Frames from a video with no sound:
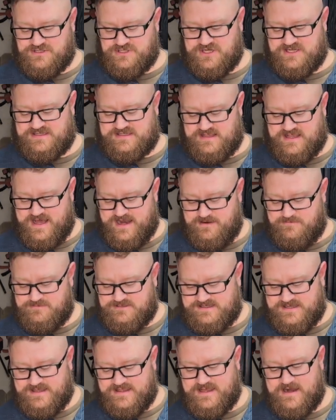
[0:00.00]
just let them
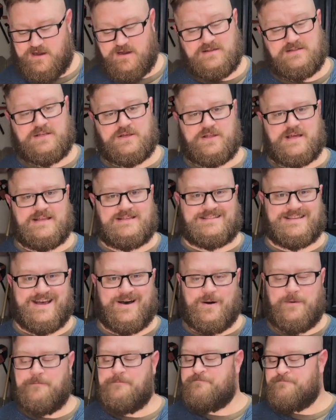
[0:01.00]
sit there until they
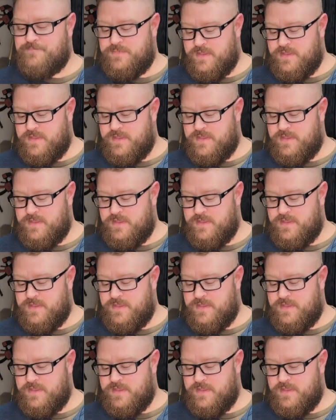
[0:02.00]
sell.